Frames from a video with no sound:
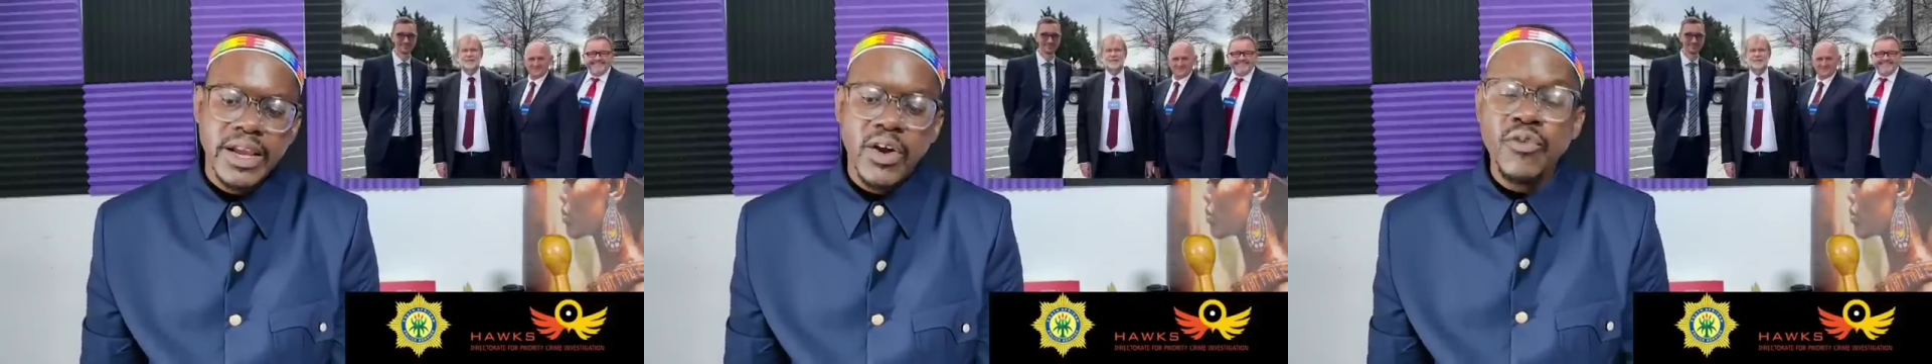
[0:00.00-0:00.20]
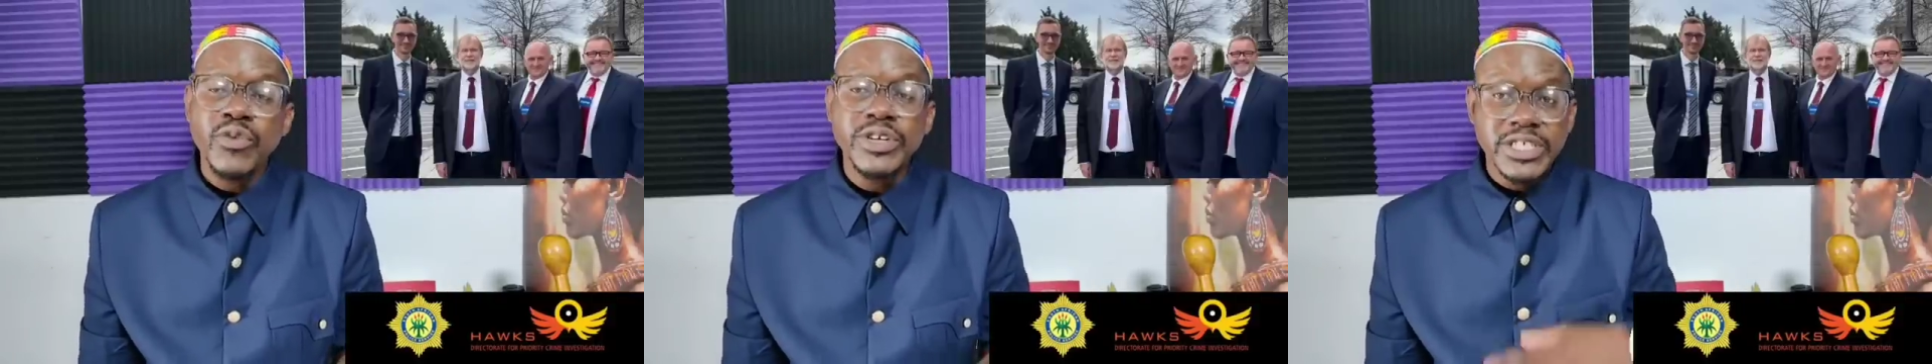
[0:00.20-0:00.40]

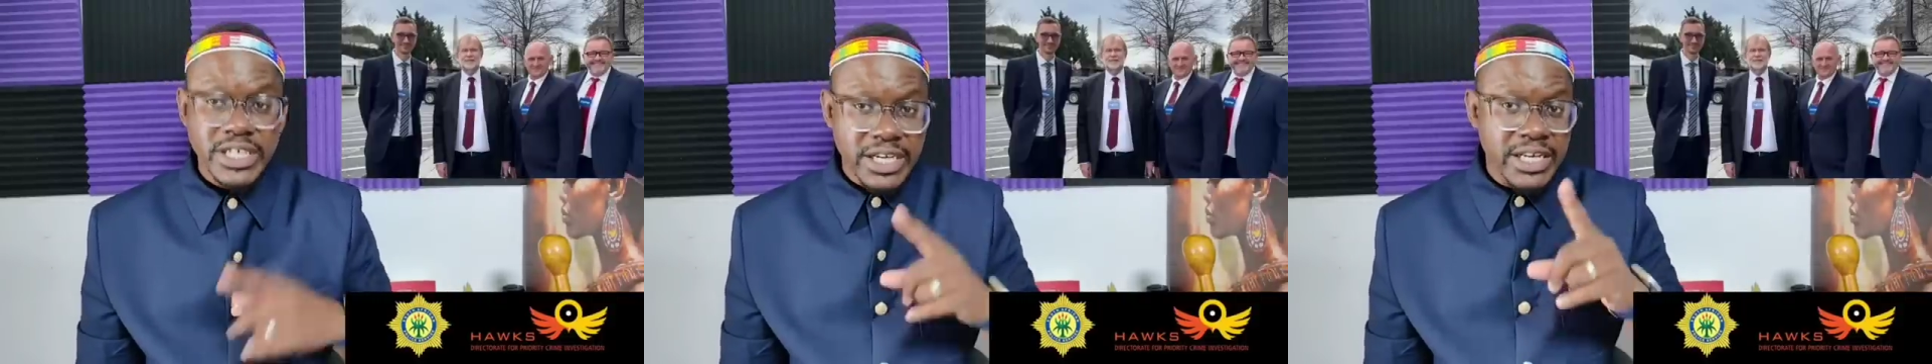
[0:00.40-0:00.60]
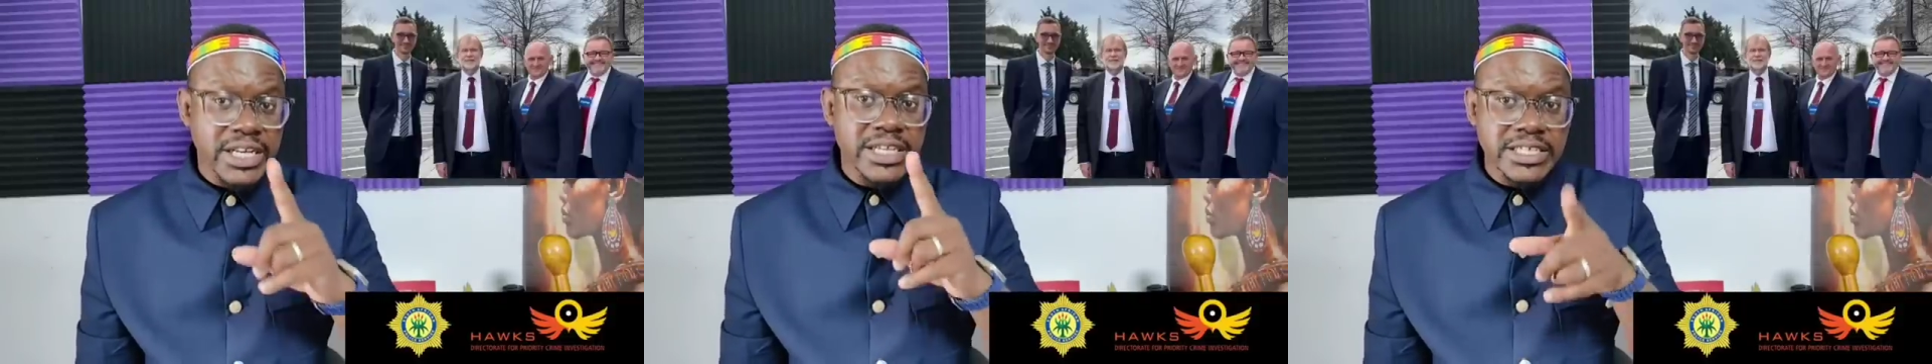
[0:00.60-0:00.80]
of
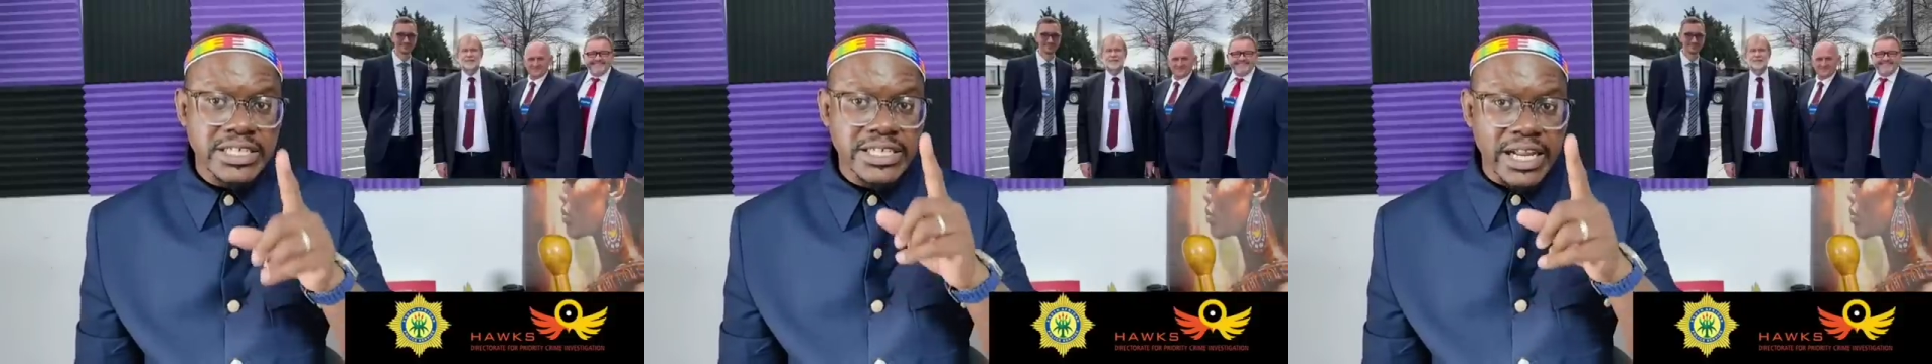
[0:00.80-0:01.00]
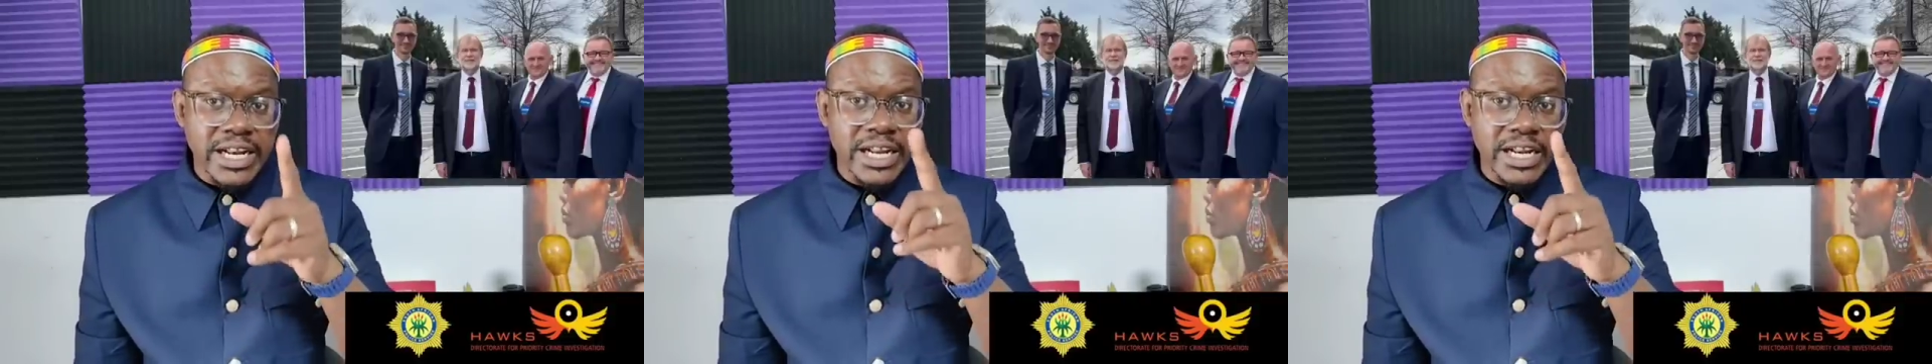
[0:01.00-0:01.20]
which English
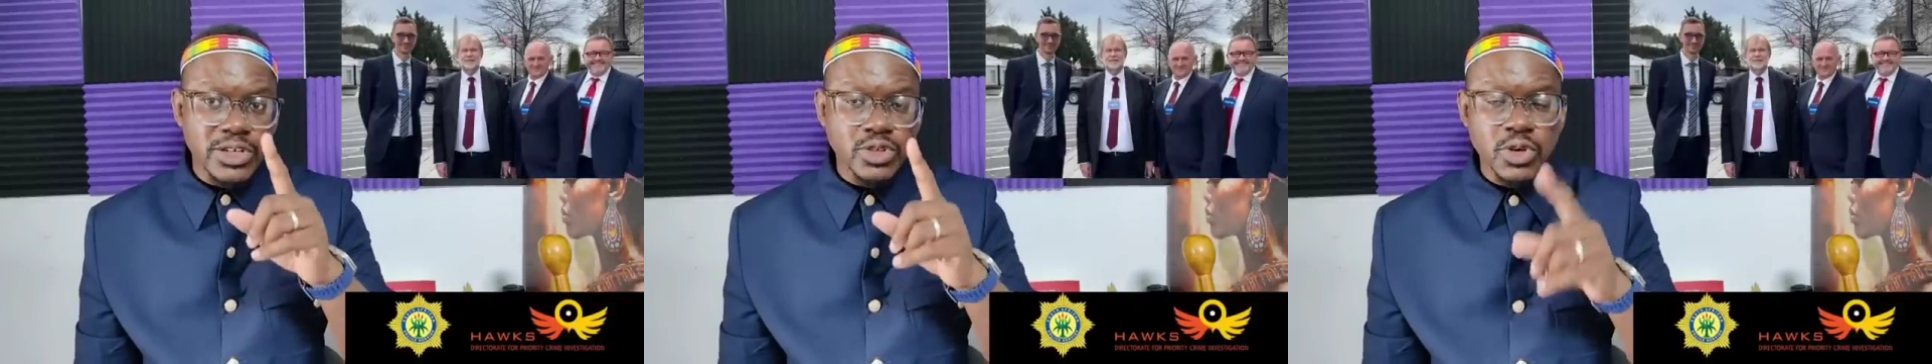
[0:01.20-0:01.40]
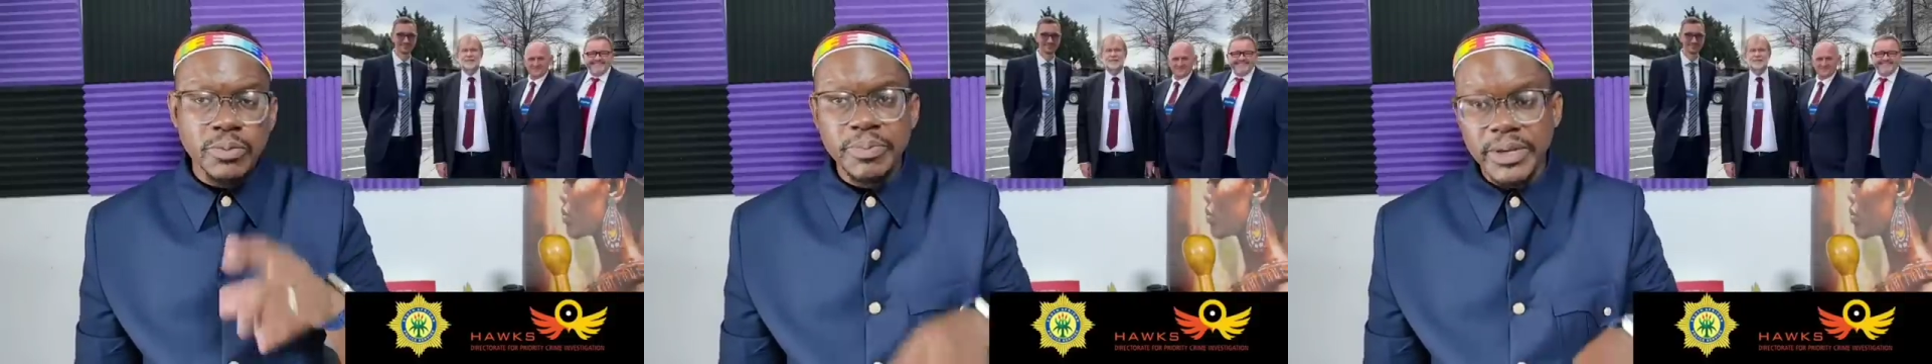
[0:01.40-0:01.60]
is
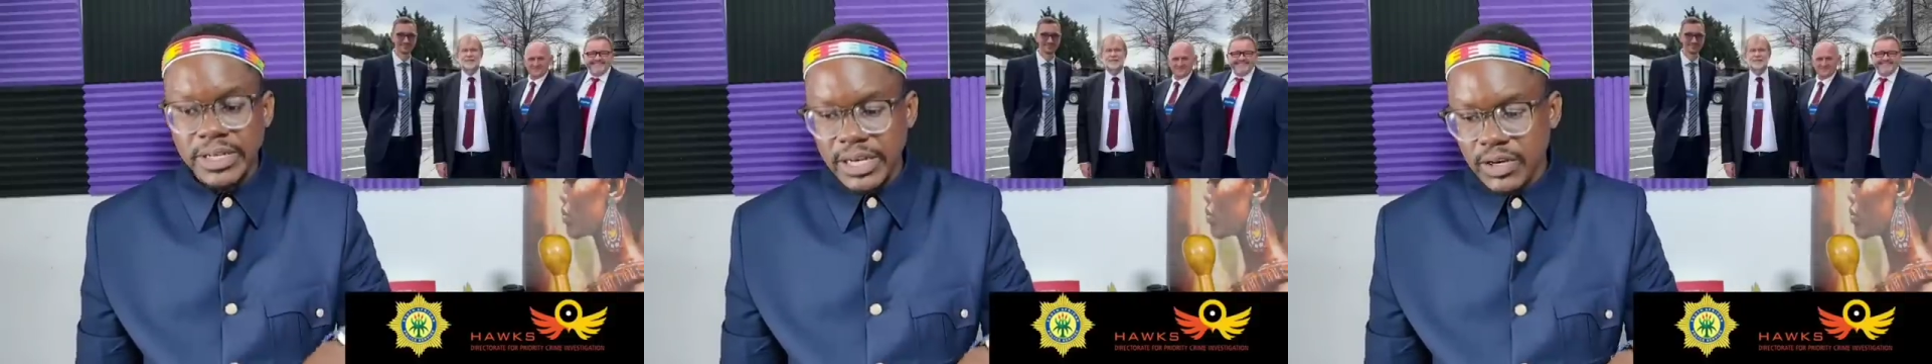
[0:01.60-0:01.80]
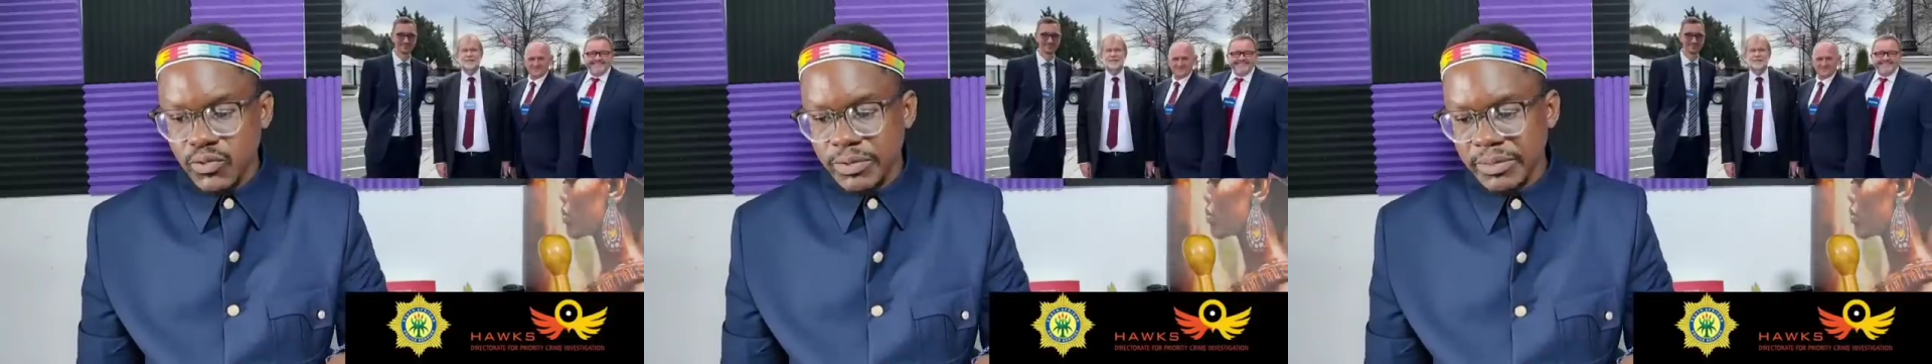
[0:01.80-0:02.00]
another
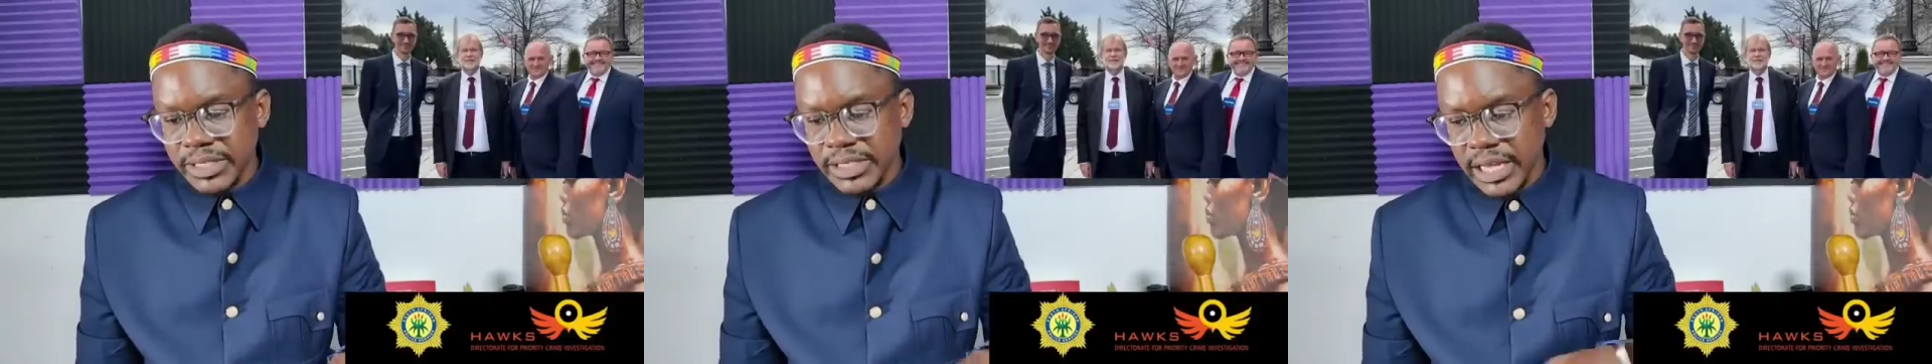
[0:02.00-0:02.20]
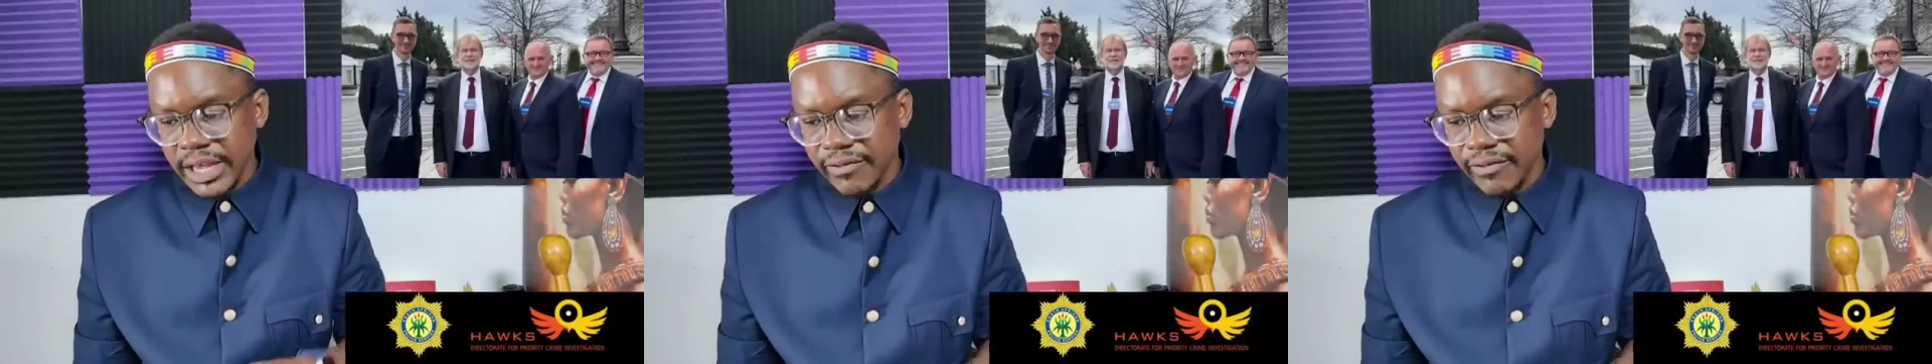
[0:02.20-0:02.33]
topic that we must